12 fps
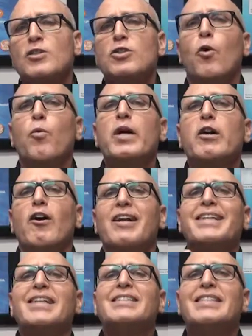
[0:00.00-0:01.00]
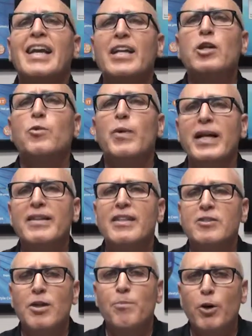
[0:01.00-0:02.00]
So we are continuing
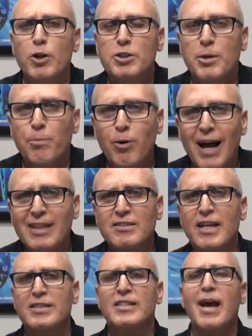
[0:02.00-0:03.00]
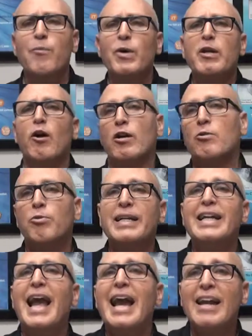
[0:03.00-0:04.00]
this immersion process, and we are
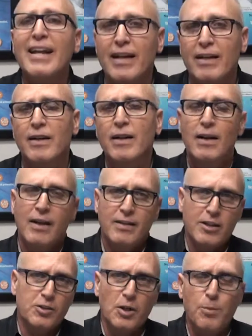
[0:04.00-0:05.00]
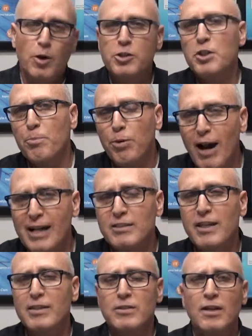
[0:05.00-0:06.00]
creating this immersion
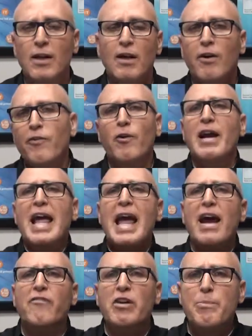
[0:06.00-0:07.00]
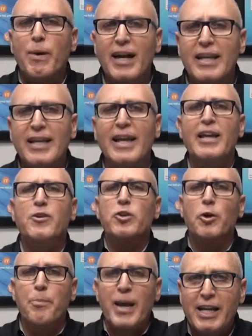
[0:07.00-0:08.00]
process for everybody in
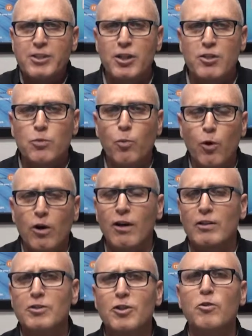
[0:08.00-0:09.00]
your patient's world.